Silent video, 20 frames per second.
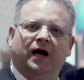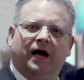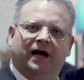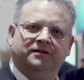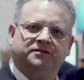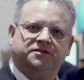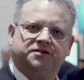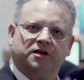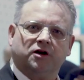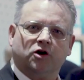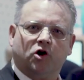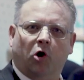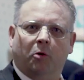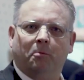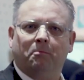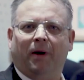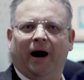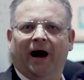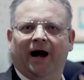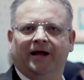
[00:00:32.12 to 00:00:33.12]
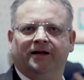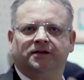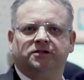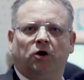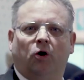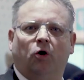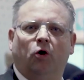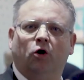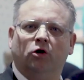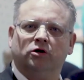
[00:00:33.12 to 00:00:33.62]
and combined
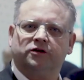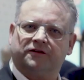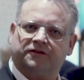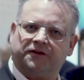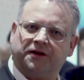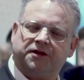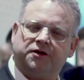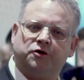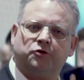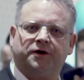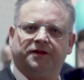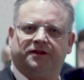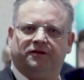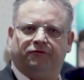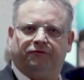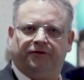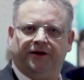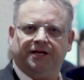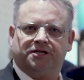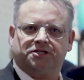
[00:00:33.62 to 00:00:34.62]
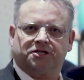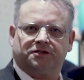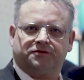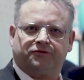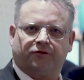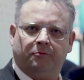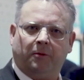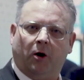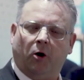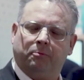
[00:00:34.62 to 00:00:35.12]
all the security
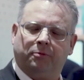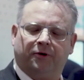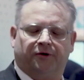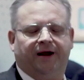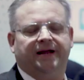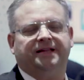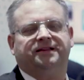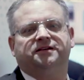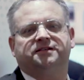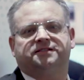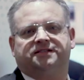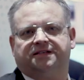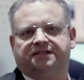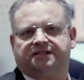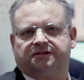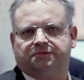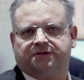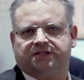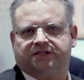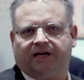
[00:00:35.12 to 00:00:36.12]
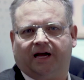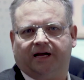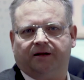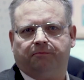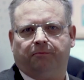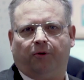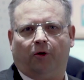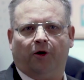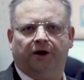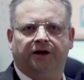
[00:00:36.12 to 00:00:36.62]
features from operating system
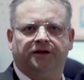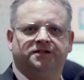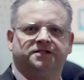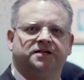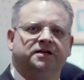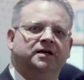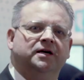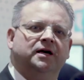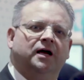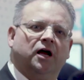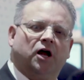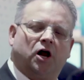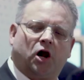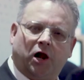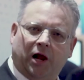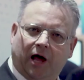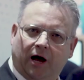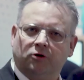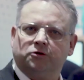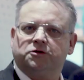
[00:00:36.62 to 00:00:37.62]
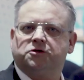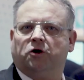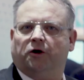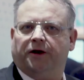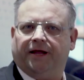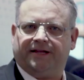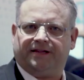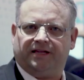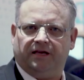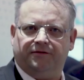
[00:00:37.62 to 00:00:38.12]
standpoint, cloud
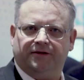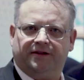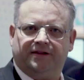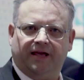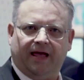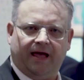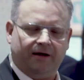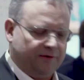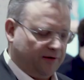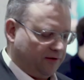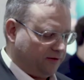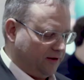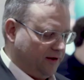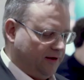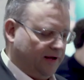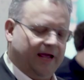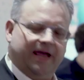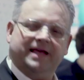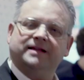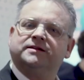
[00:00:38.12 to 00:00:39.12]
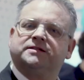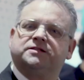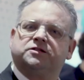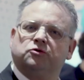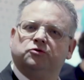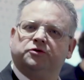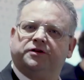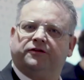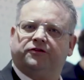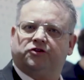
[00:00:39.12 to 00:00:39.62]
connectivity, everything
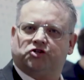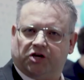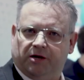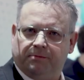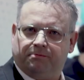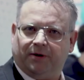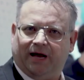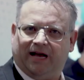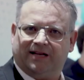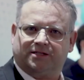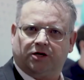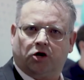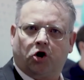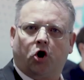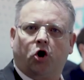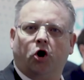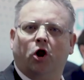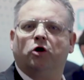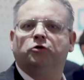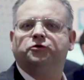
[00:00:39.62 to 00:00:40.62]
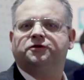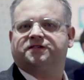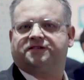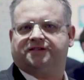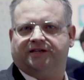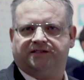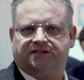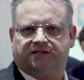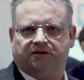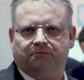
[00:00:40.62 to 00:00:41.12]
into this chip as a closed
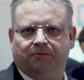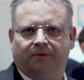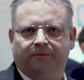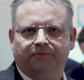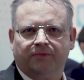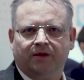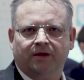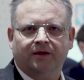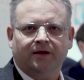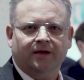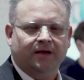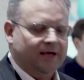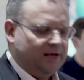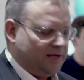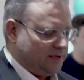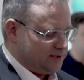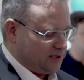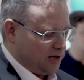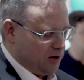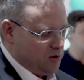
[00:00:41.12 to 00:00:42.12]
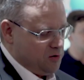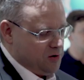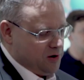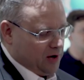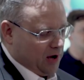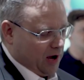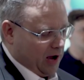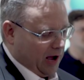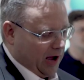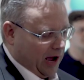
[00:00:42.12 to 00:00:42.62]
system. So
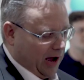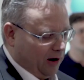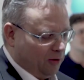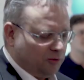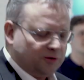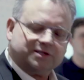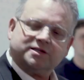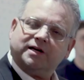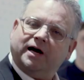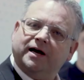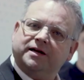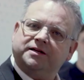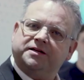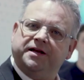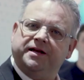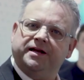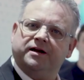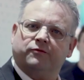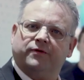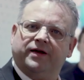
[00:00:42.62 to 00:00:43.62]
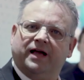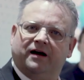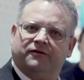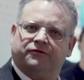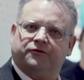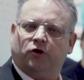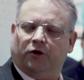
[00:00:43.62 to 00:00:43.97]
outside here we have